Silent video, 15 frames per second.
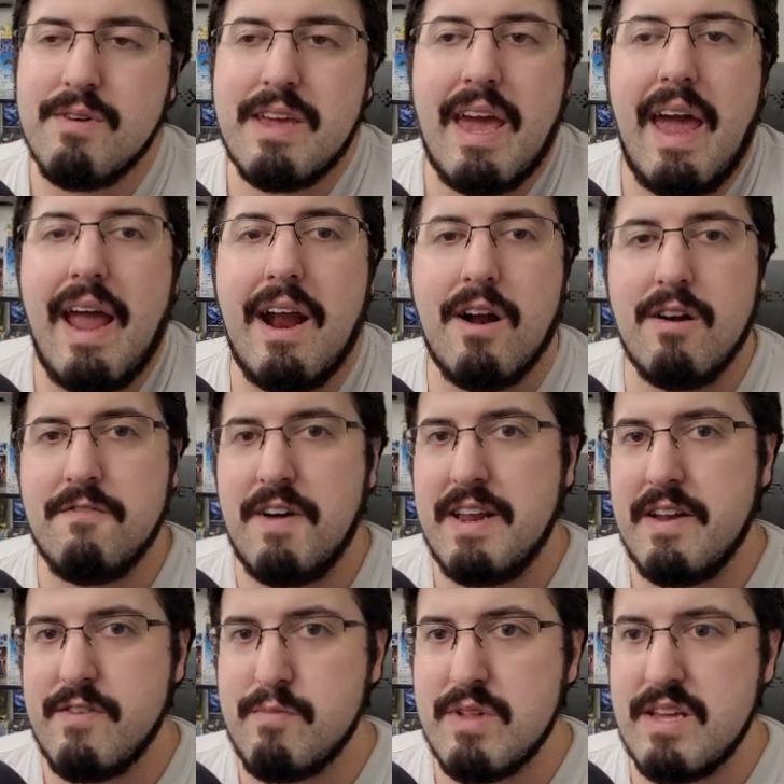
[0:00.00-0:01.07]
care if I
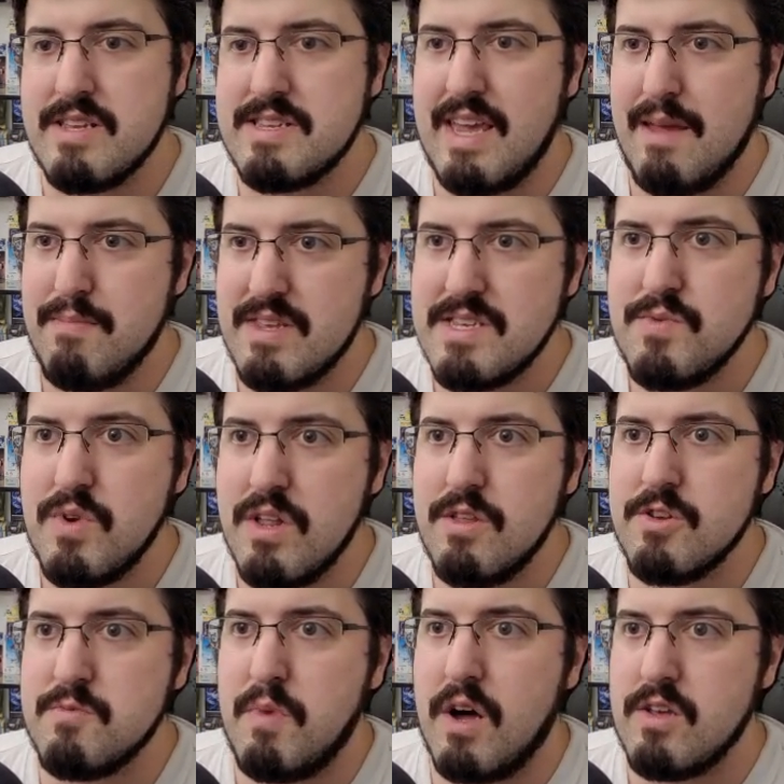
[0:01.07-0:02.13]
never play this game. This is one of
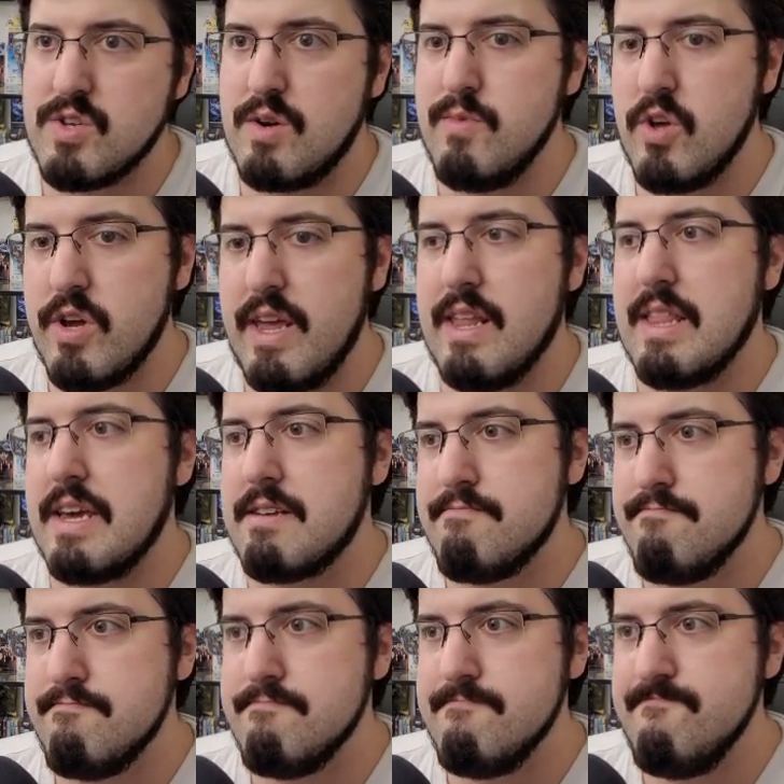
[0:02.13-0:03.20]
those models where I'm looking at like,
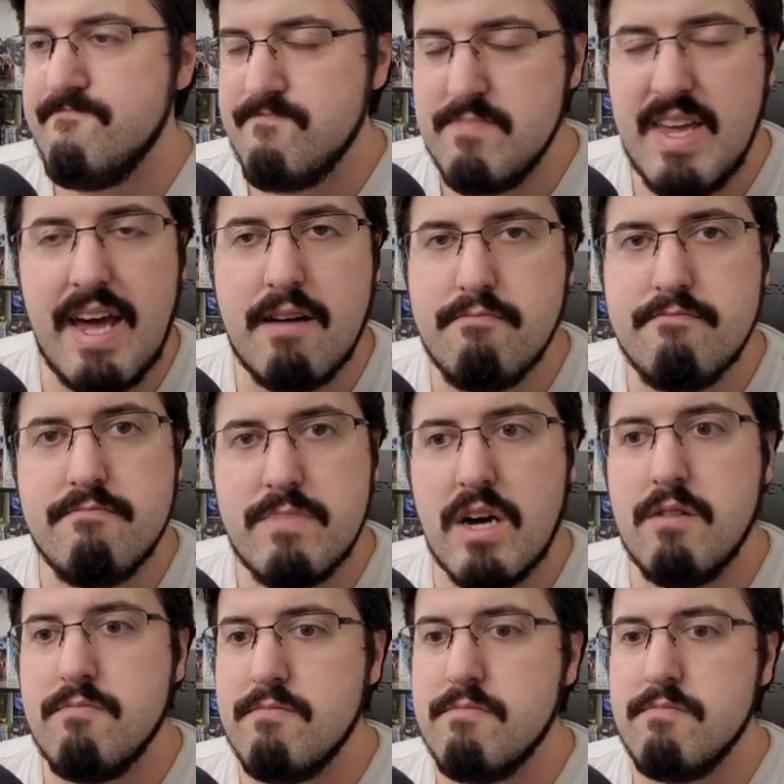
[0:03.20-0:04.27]
yeah,
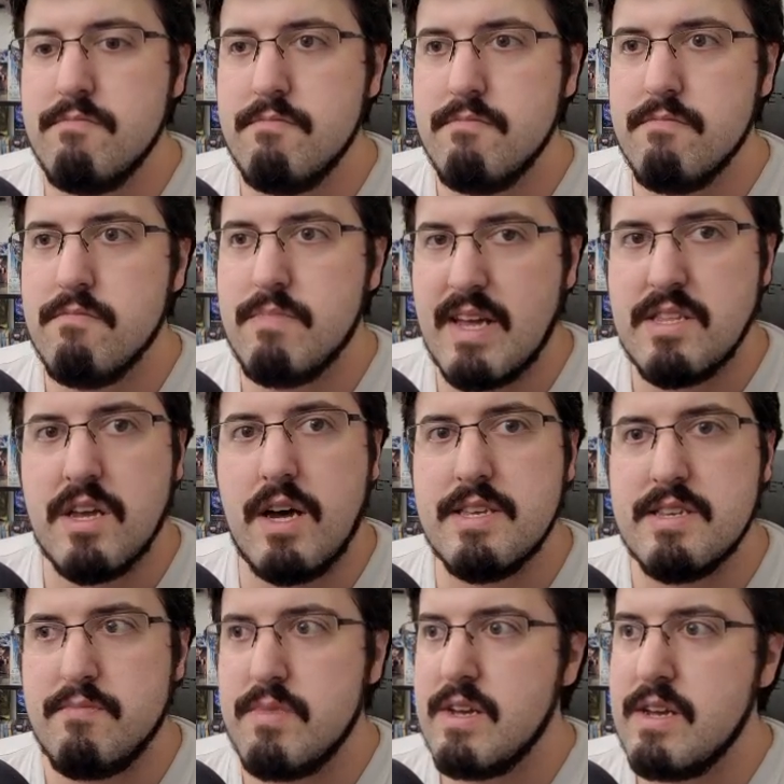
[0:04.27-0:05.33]
no, that's
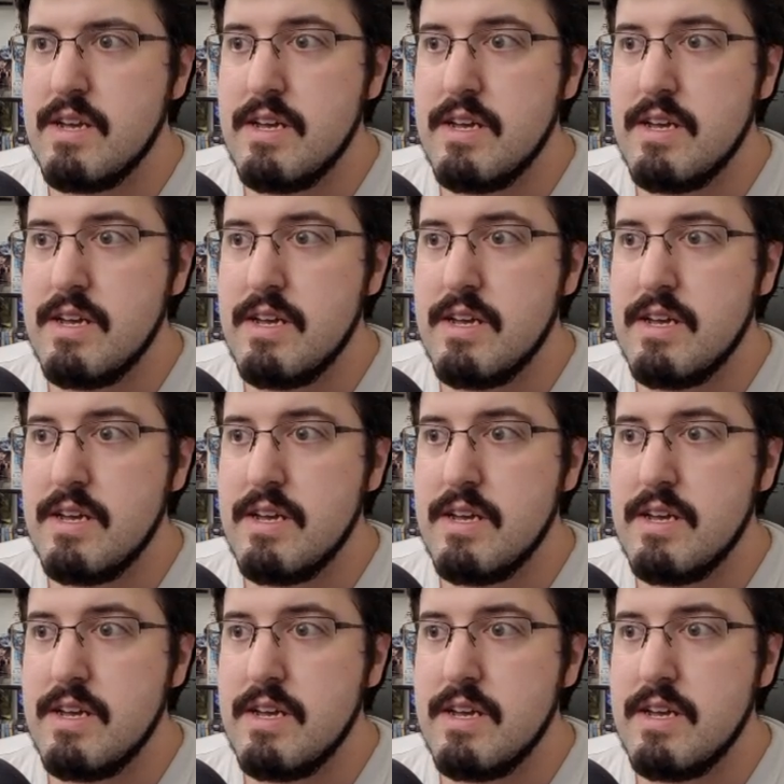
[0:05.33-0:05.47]
awesome.